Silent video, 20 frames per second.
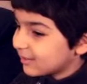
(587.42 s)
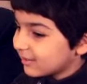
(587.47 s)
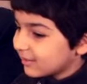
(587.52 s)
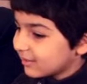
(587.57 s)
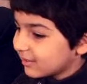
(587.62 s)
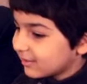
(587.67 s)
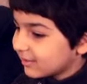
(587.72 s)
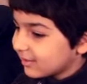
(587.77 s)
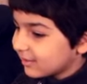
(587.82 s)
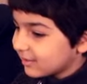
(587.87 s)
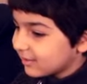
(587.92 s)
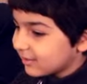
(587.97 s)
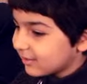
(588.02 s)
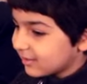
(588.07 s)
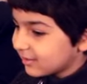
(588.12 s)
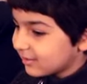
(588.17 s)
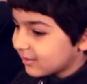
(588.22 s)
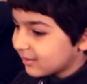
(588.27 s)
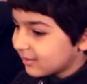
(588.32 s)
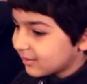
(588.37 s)

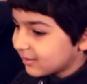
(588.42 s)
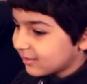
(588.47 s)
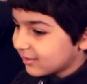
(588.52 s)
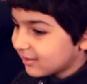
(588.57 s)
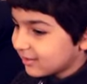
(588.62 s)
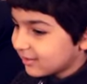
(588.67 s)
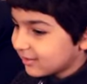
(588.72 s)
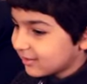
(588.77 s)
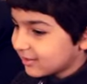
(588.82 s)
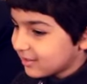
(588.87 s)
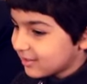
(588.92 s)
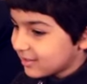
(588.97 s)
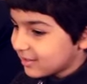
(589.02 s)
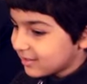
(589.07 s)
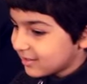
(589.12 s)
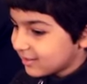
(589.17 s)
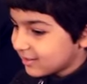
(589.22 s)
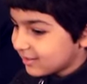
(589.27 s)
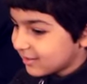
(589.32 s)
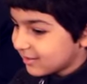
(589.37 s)

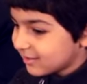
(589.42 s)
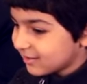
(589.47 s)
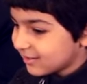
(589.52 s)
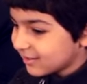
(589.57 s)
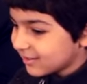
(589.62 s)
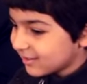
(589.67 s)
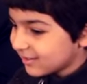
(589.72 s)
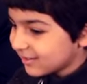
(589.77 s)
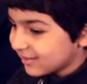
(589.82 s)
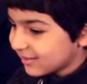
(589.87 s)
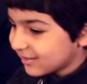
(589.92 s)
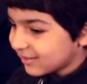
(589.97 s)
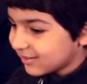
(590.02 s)
(not speaking)